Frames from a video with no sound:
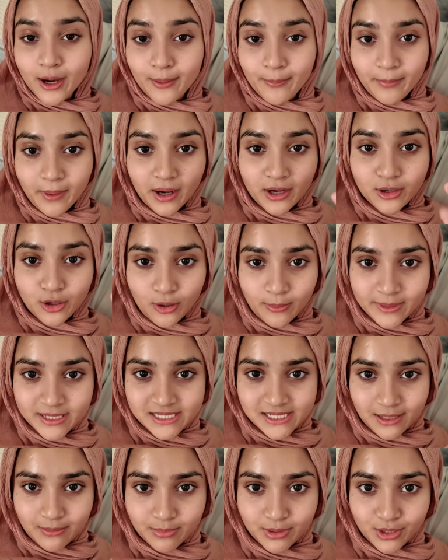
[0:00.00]
But comment
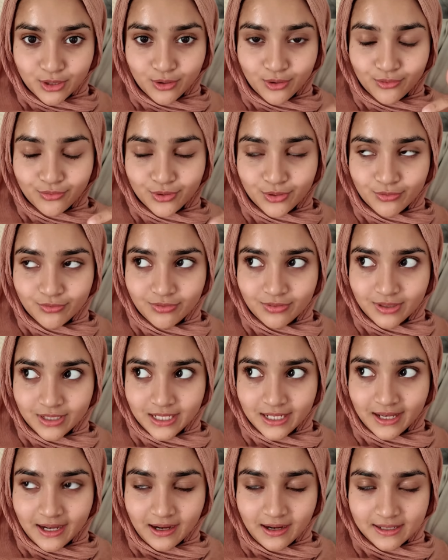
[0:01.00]
down below if you
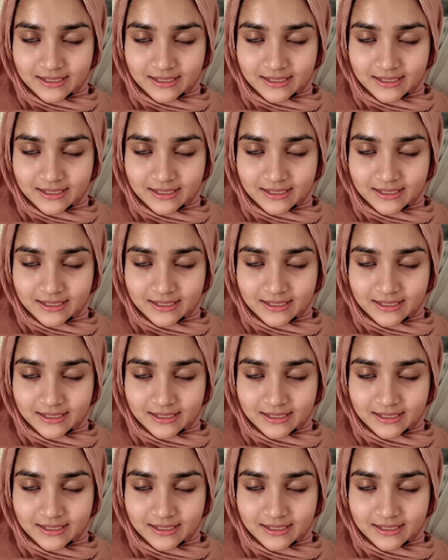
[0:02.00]
really are